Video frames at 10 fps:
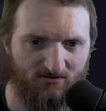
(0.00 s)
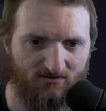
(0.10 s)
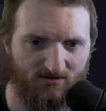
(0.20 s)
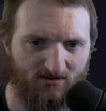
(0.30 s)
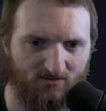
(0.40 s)

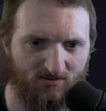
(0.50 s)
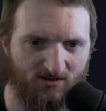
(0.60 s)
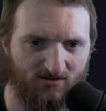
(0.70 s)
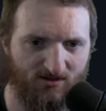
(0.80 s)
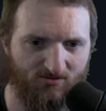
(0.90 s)
I don't want to
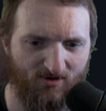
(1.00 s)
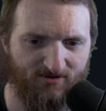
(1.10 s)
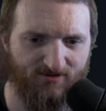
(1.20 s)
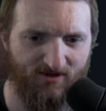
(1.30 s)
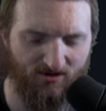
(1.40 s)
go right
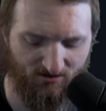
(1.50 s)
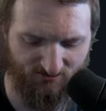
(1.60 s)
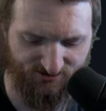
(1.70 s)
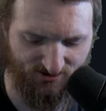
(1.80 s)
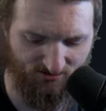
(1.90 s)
there.
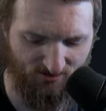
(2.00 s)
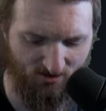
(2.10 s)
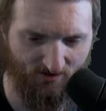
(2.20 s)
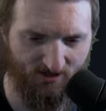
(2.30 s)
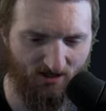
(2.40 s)
Let's go all
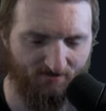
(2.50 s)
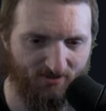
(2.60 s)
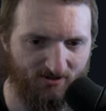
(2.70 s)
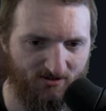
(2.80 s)
the way up.